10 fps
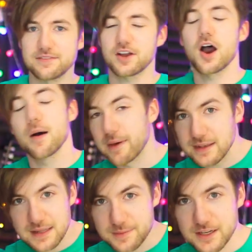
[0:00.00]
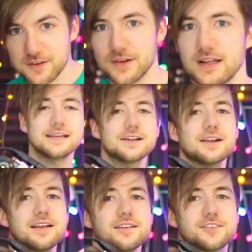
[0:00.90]
Leave a comment, let me know.
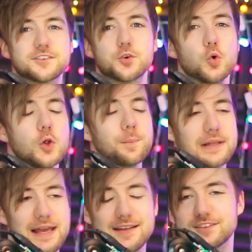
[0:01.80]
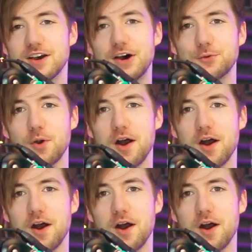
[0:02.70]
Here is School Plays Gone